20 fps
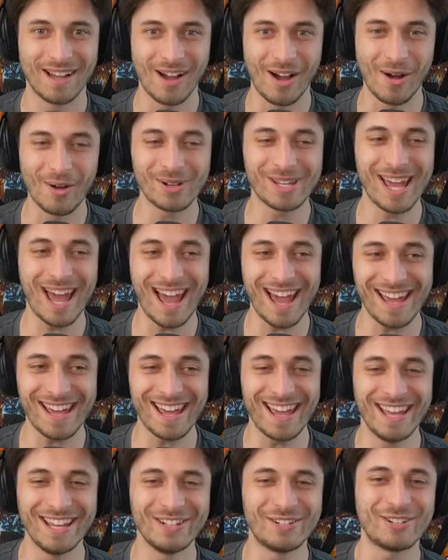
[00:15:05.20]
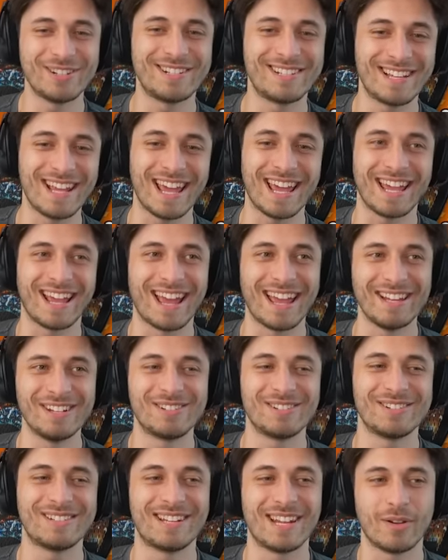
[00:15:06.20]
Okay, interesting,
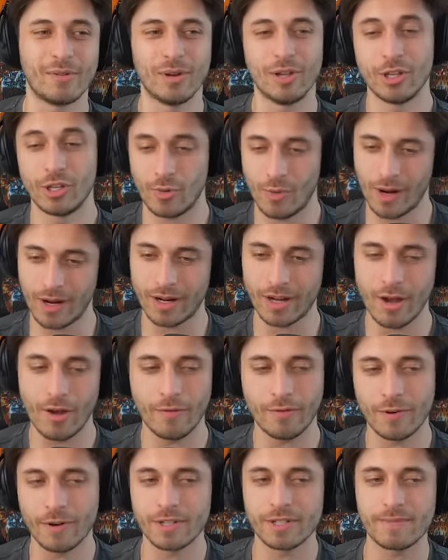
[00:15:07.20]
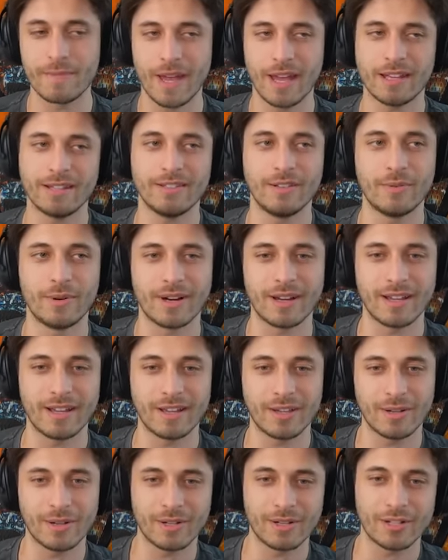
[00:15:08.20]
interesting. Well, you want to go first, man? You
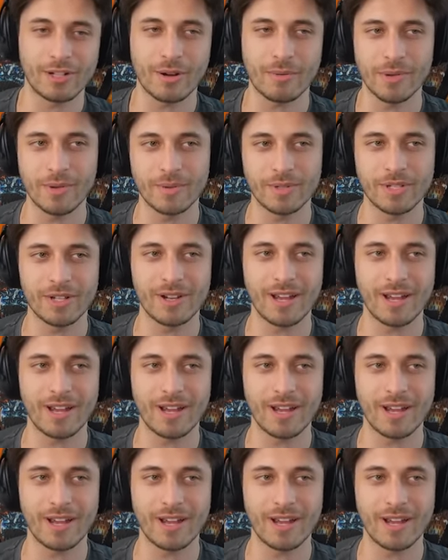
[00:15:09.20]
wanna you wanna show me what yeah. you